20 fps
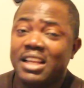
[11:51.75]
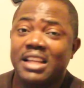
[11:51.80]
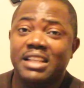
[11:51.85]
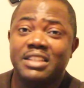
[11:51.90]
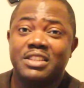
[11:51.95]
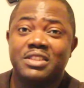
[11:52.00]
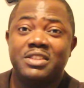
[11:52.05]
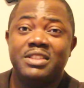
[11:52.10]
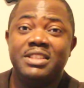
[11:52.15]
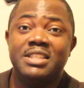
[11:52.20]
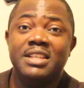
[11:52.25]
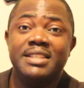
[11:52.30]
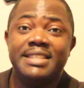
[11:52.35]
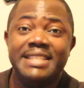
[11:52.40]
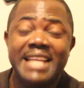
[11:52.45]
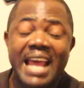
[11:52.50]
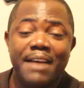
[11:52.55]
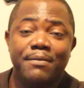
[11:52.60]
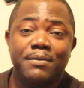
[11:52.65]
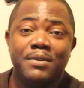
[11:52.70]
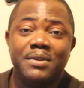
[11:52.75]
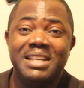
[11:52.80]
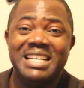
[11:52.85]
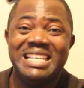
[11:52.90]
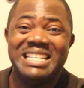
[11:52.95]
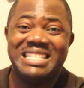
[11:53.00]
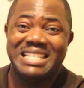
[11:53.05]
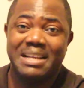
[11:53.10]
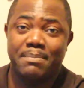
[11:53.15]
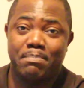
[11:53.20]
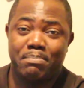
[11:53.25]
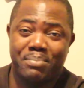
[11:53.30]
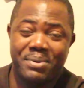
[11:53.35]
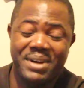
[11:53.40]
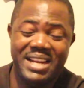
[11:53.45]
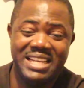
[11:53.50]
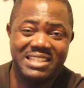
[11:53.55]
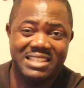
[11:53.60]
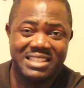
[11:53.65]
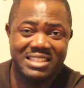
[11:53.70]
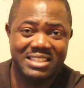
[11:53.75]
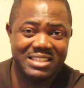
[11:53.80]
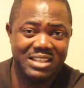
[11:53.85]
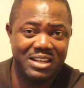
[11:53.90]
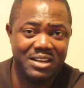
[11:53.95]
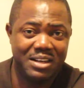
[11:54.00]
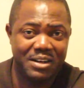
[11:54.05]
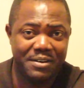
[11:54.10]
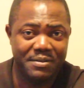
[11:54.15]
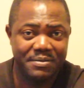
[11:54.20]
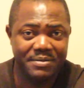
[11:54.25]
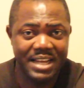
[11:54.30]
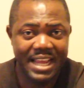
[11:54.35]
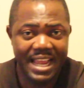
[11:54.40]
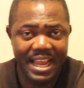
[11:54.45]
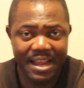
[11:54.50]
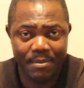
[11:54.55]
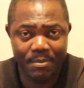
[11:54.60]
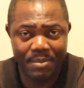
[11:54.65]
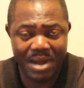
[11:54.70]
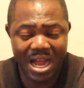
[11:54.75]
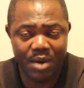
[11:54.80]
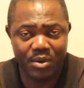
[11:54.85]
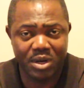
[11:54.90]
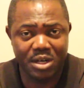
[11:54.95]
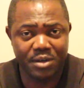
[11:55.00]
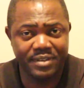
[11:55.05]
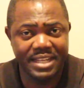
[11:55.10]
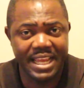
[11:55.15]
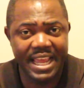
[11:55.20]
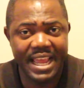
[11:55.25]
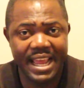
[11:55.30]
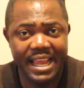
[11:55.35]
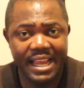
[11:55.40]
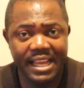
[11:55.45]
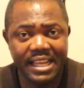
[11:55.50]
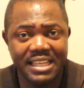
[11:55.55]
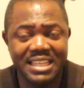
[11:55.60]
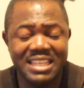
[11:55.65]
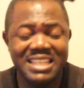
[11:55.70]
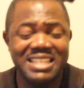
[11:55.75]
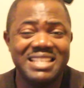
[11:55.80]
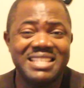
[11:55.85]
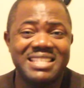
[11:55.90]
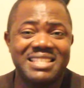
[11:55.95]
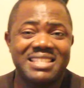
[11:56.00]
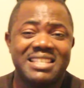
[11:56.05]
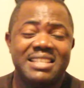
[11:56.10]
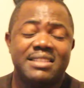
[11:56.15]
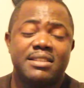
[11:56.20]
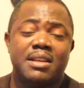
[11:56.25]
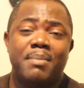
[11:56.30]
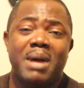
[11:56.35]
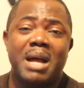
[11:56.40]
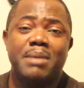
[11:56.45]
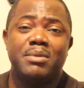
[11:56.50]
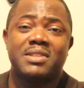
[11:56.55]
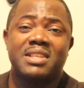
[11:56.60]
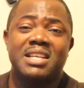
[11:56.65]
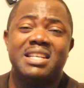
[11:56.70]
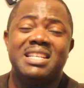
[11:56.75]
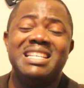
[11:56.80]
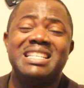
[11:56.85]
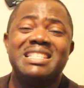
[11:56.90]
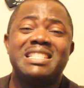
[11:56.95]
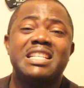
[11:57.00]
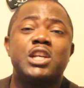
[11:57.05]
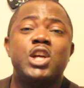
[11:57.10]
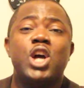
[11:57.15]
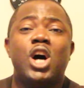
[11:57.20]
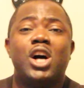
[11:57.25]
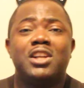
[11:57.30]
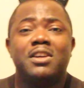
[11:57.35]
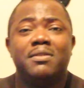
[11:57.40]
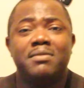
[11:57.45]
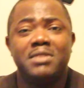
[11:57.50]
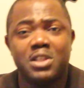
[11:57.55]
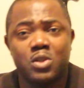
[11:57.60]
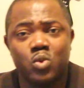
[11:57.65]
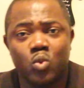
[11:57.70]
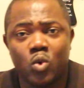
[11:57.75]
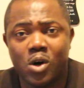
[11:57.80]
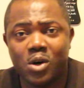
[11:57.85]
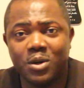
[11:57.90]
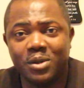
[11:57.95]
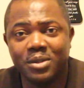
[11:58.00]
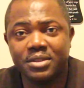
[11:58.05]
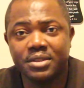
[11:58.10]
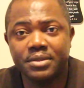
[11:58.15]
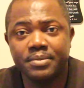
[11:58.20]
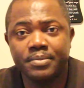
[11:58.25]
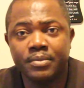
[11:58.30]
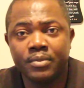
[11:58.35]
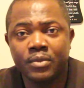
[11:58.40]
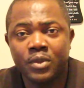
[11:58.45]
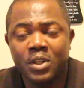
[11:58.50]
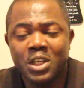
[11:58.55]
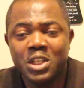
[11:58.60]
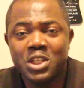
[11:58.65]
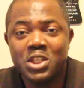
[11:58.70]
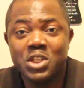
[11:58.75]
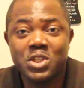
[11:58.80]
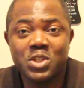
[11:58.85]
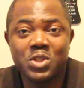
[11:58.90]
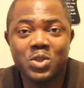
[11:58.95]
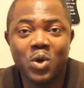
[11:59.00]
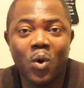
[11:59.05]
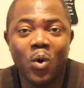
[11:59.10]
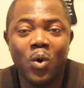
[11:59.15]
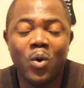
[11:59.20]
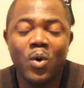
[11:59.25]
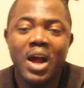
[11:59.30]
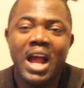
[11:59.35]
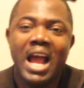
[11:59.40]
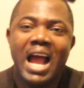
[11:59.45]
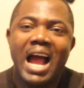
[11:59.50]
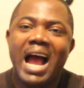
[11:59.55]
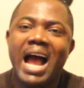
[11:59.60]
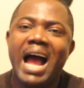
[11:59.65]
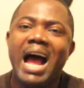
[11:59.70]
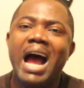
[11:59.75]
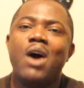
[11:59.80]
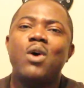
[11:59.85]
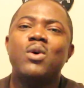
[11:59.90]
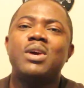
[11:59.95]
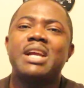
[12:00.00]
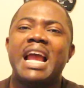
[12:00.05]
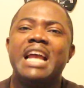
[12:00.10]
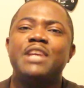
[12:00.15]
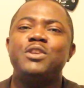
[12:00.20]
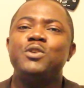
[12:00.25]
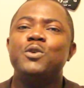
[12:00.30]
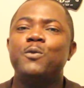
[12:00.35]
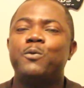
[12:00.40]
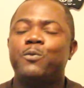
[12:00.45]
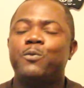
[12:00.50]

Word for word: the devil is the prince of the power of the air. Is the Bible says he is the God of this world. So how can you